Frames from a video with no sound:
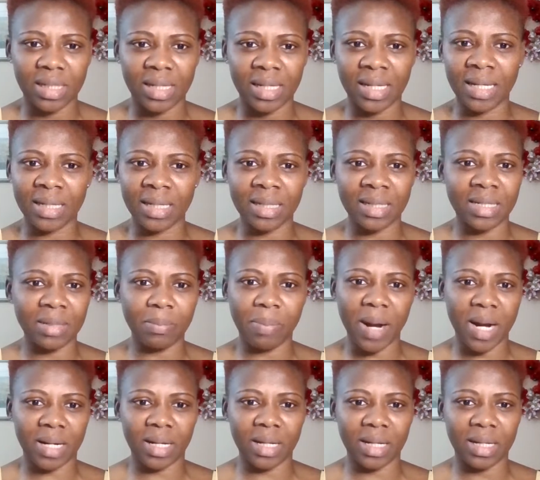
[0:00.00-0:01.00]
in the
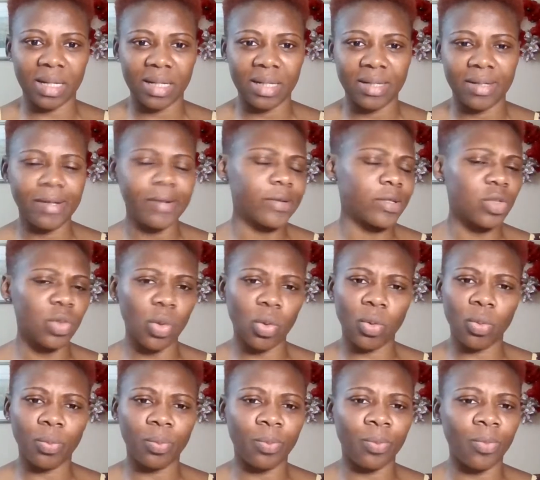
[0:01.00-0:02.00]
bank.
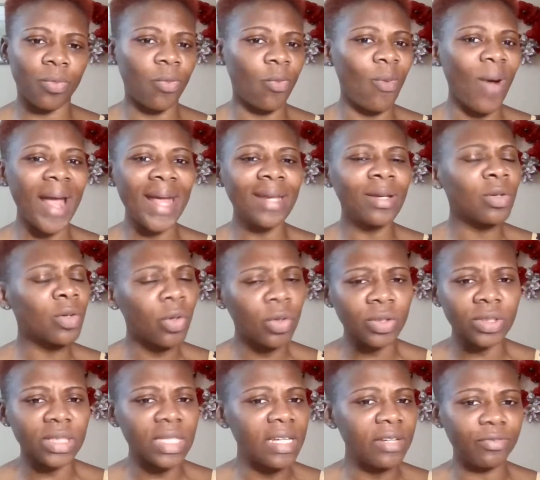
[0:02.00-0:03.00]
So why
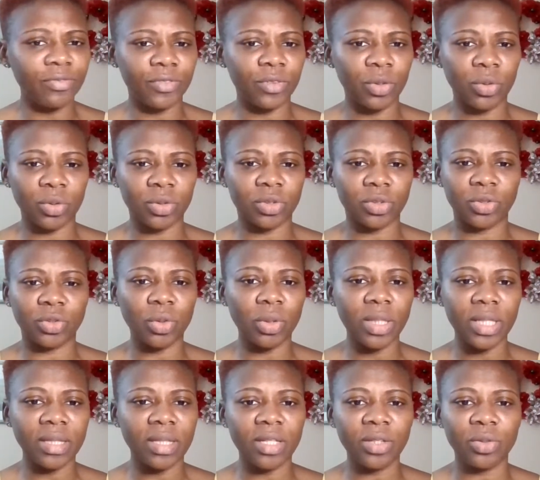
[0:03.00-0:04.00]
not? If not, the
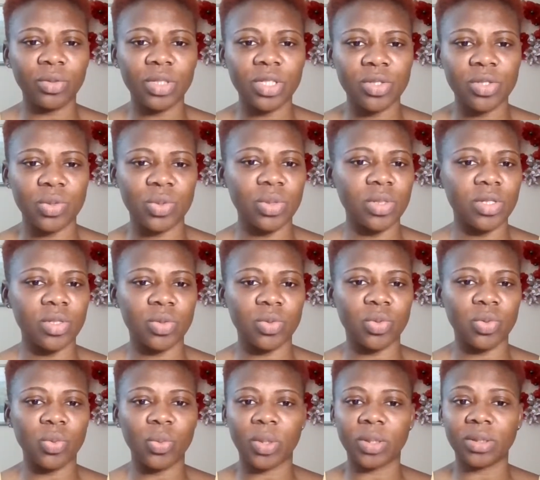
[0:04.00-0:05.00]
only thing you need to do is
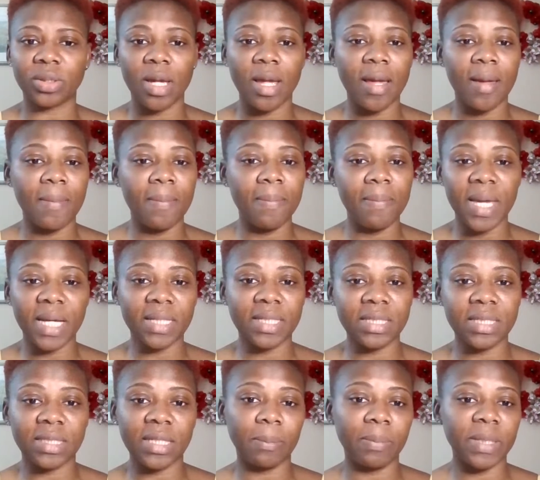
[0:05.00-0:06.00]
to do what? Make
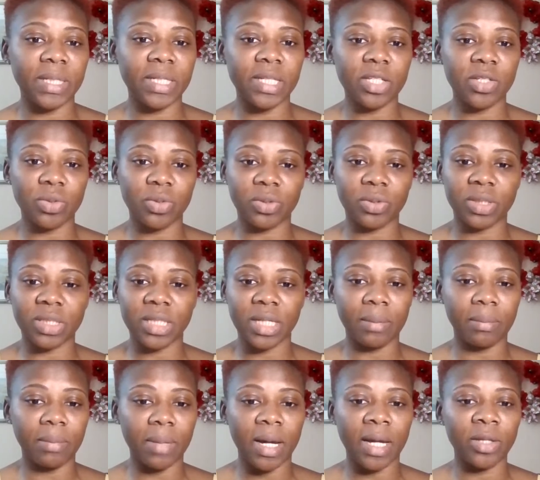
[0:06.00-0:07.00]
this application on
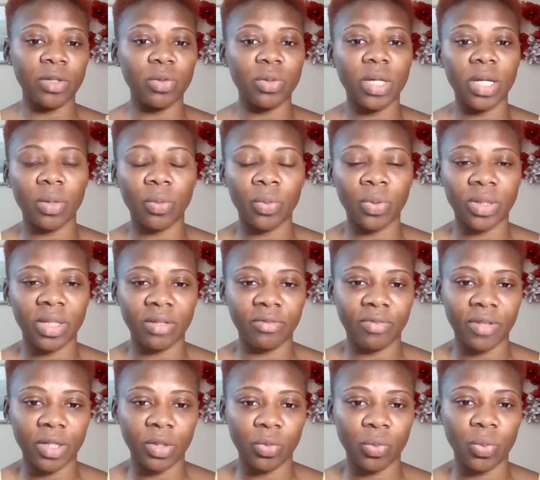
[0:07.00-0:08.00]
time and you get
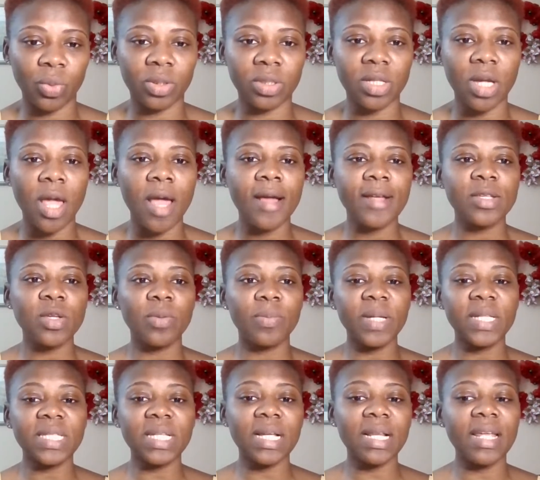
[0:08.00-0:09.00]
whatever you want. So
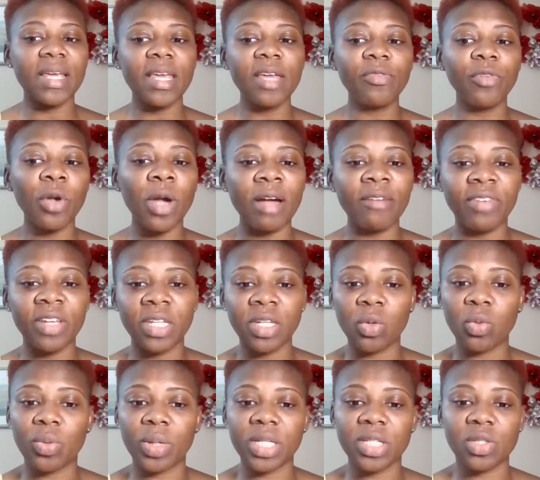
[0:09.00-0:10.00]
basically, if you have any
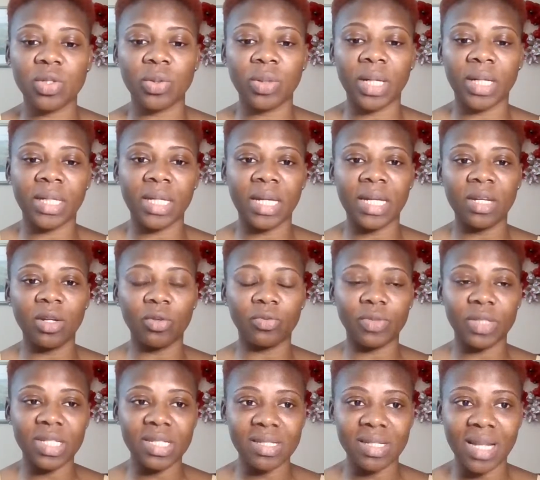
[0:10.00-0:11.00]
question at the end
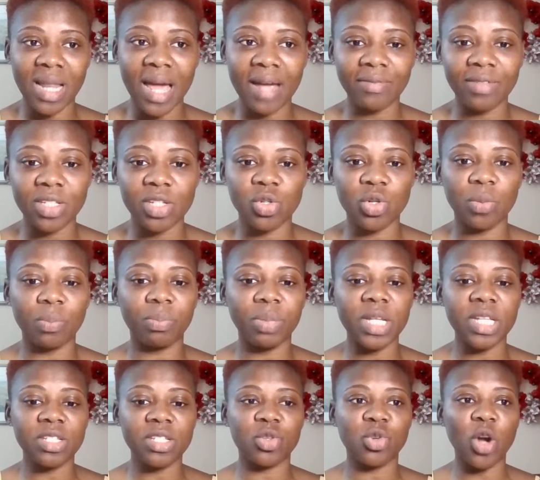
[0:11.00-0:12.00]
of this live stream,
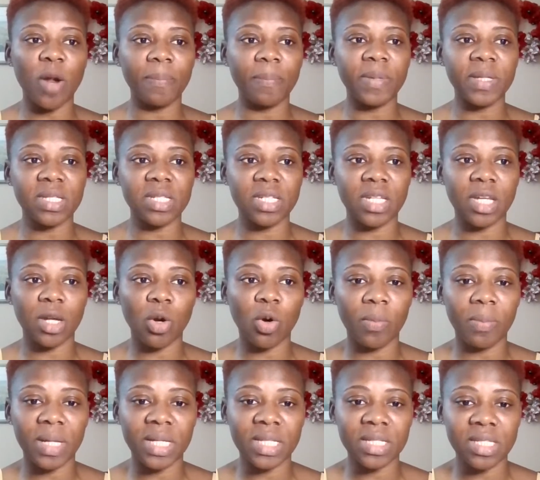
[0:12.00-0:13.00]
please drop it in the
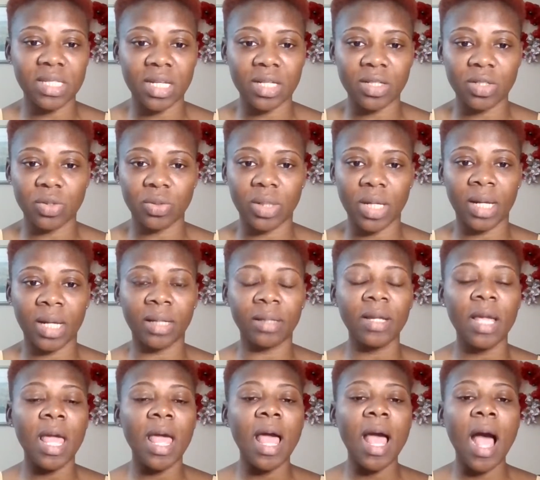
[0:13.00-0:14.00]
comment section and
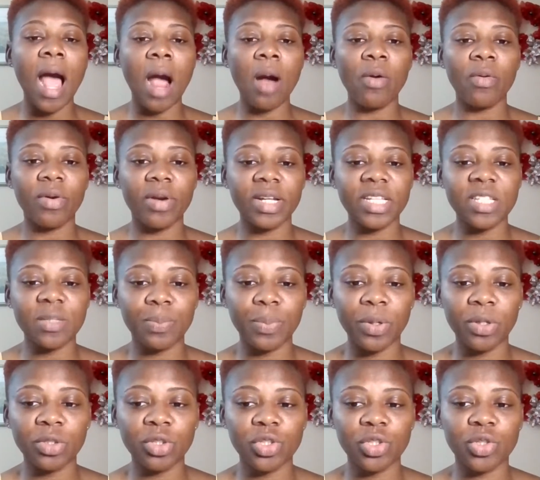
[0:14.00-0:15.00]
I will
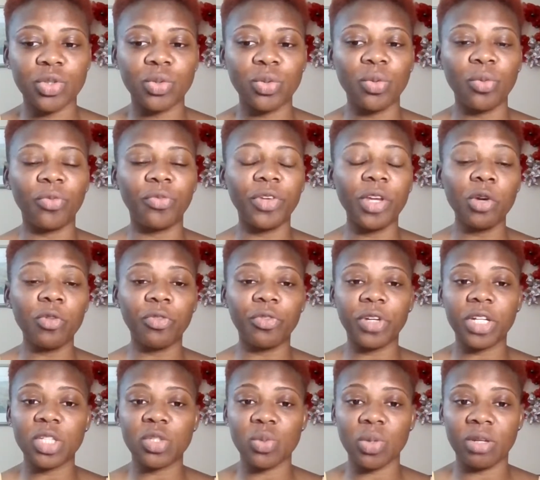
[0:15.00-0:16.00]
respond to you. Feel
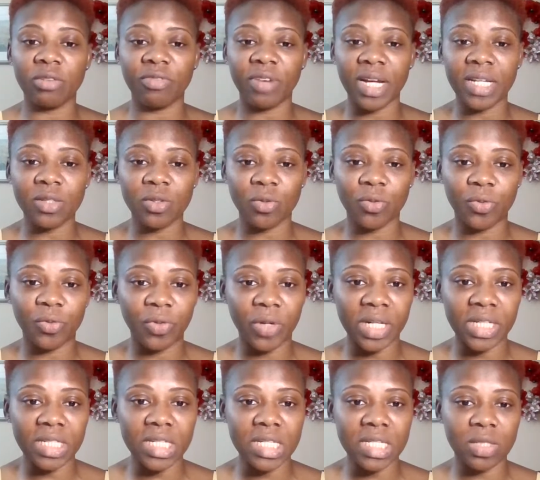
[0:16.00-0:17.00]
free to invite your
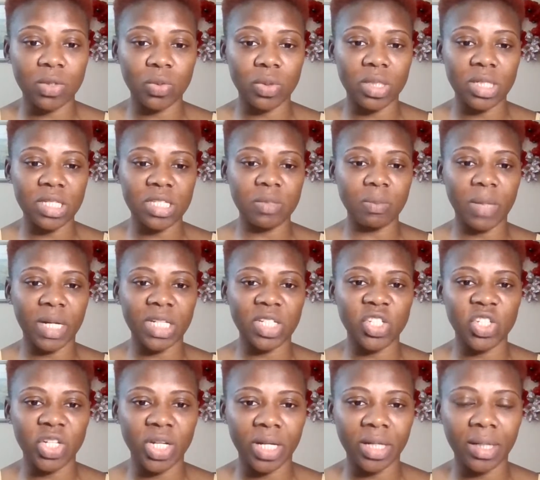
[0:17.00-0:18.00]
friends to this my
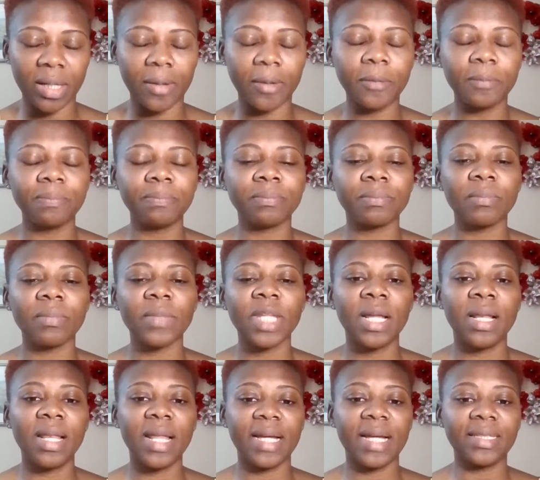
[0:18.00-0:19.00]
channel.
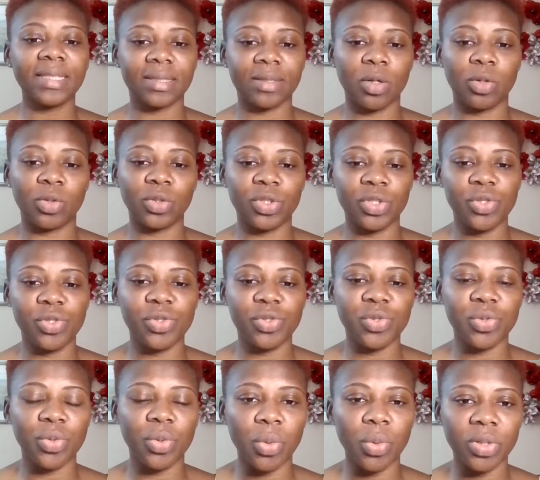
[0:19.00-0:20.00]
Let's continue
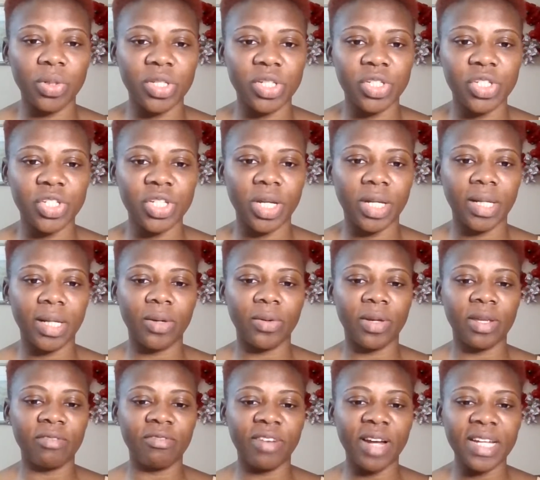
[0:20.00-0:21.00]
to grow the channel.
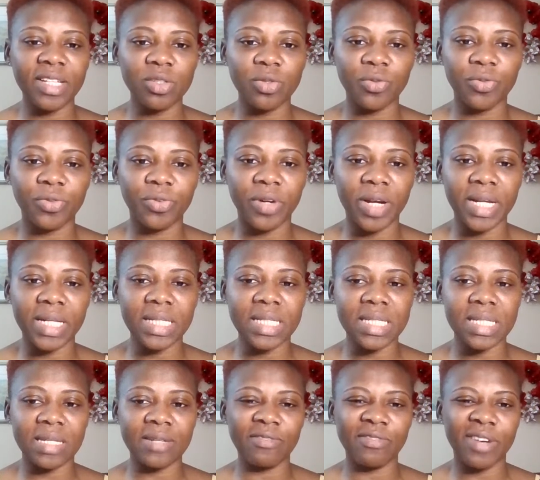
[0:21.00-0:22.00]
Invite your
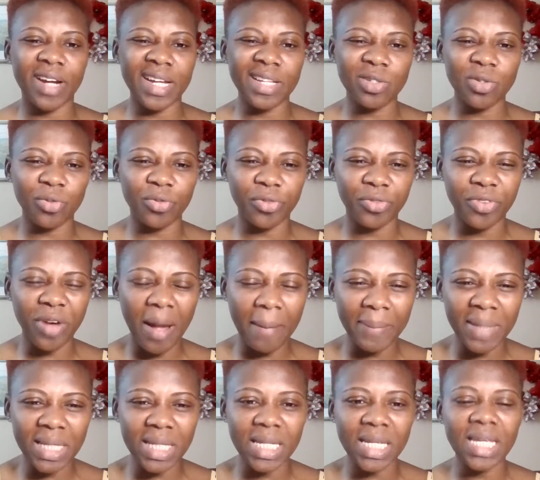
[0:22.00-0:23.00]
friends, invite your
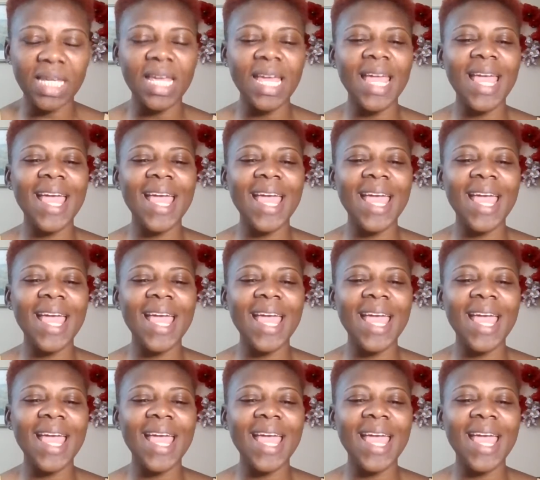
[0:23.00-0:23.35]
family,